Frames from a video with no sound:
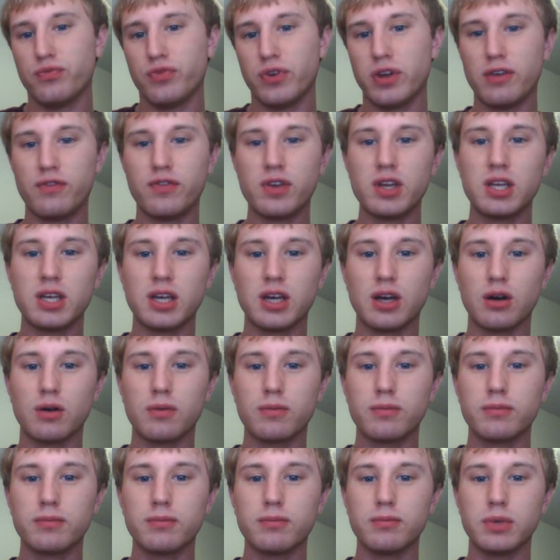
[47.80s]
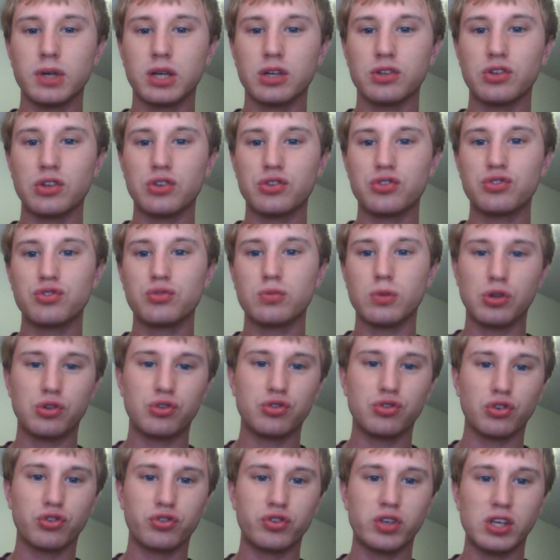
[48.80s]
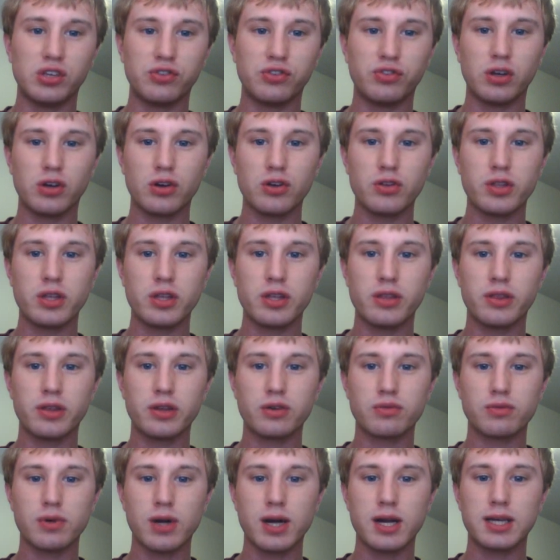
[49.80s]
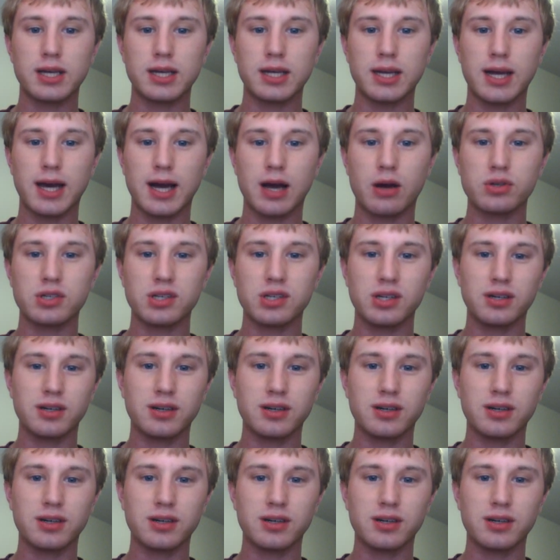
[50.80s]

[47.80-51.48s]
video because it's just easier than writing it out,